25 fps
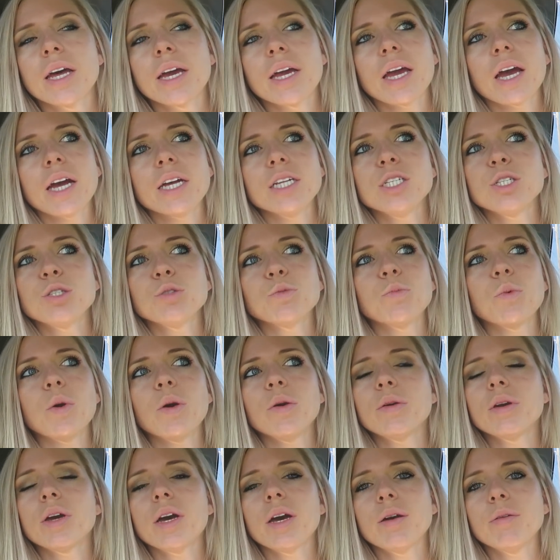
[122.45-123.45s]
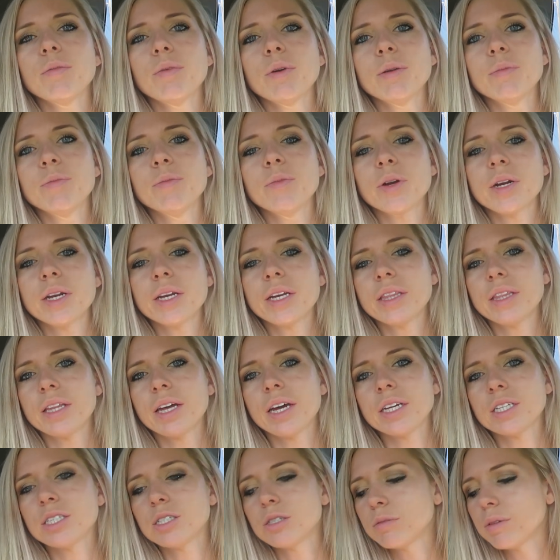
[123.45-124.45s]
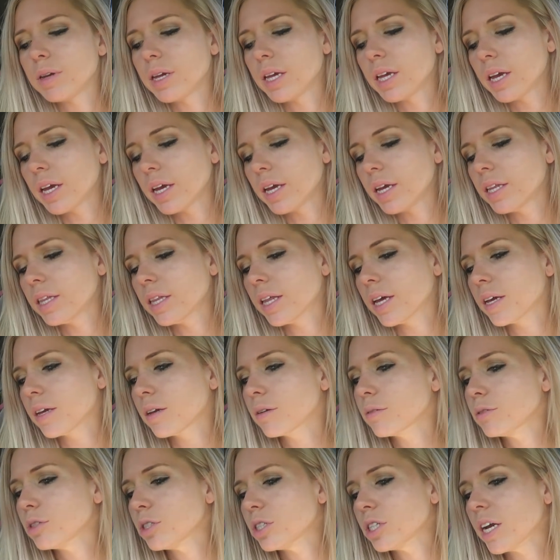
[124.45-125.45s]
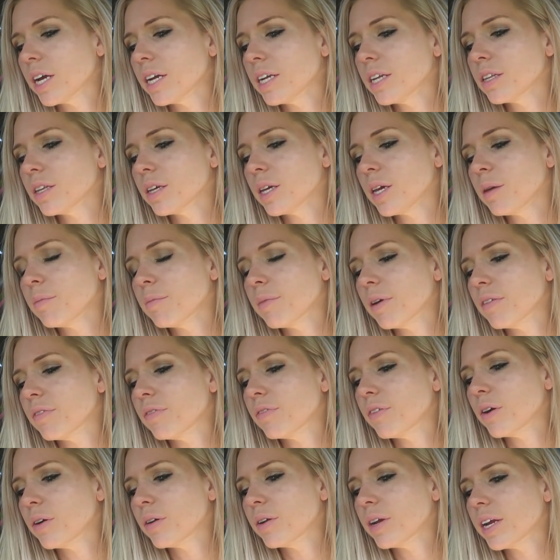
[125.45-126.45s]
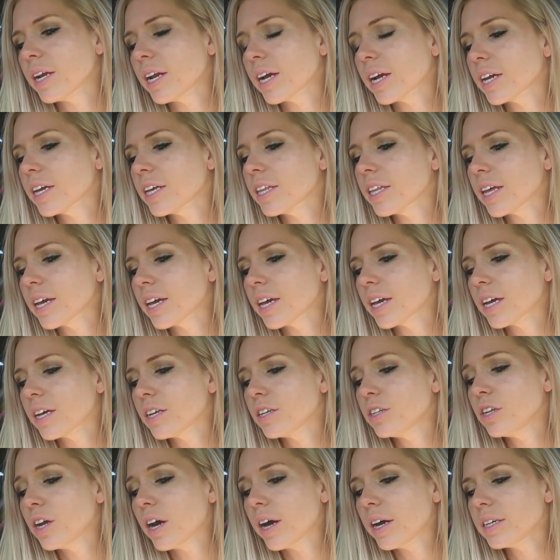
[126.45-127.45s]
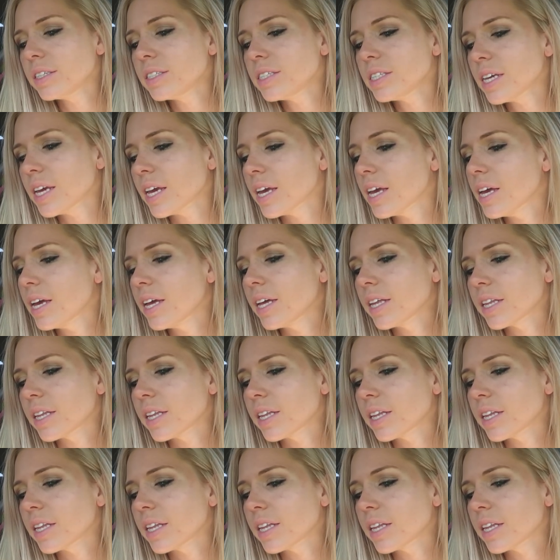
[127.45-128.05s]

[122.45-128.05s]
Like I just woke up one morning last week and like was trying to look at my phone and I could like not see.